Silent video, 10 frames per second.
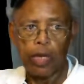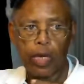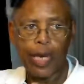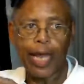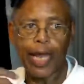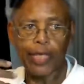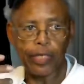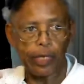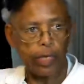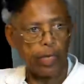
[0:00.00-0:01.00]

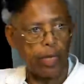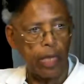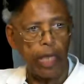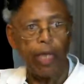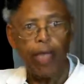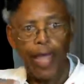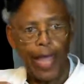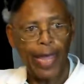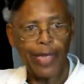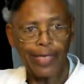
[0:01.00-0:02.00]
not
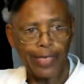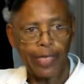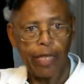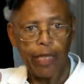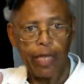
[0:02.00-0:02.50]
as